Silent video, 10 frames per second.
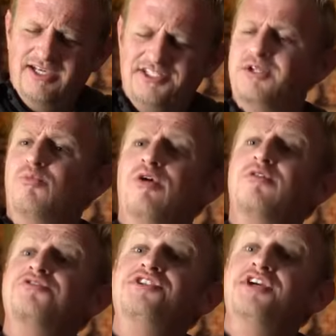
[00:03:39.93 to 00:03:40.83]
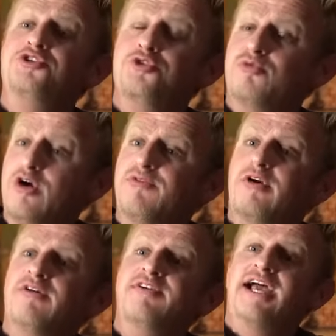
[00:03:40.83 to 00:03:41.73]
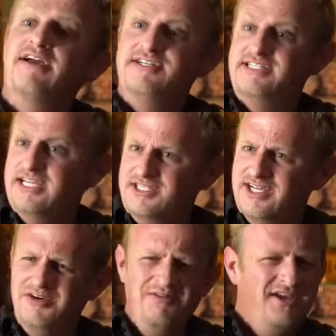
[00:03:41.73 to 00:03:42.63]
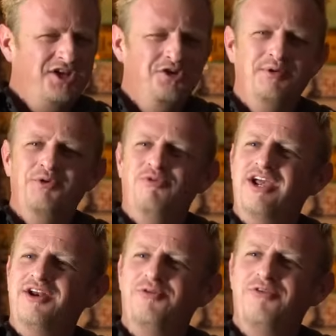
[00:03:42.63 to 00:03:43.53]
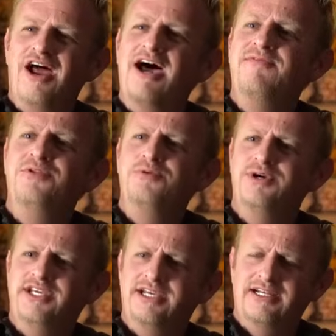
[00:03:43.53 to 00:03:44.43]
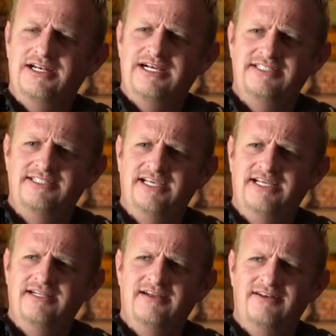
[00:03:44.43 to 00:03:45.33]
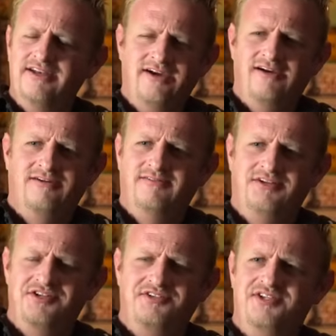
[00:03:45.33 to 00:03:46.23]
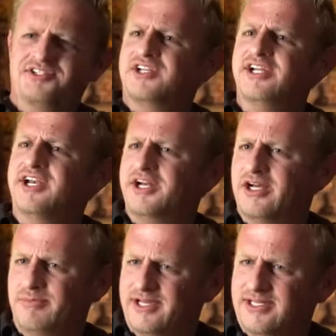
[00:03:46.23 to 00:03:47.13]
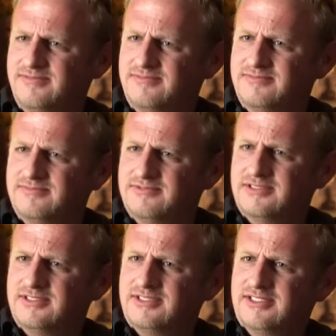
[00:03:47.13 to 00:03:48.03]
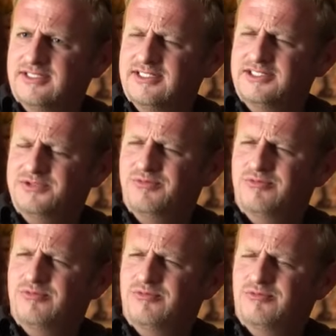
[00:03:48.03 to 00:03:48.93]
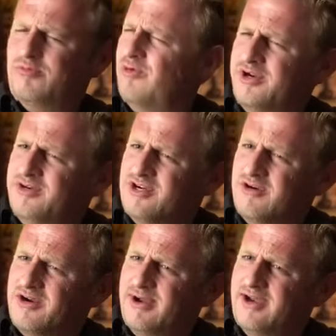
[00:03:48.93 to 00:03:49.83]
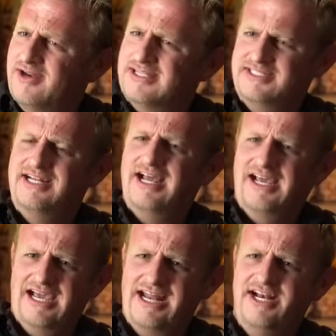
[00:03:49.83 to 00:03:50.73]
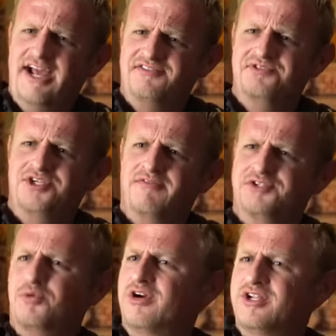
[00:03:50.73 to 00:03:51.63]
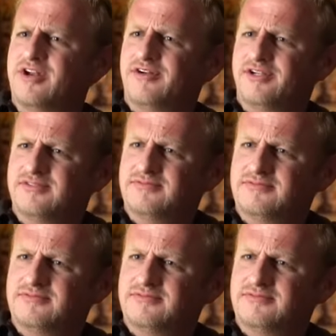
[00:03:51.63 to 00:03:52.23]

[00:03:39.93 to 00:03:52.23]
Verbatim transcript: He said, we're going to send your Rover over to have it detailed, and you'll be ready to ride for the weekend. And I said, no, there's no sense in cleaning it up yet. He said, what are you talking about? And I said, I need to have some service work done on it.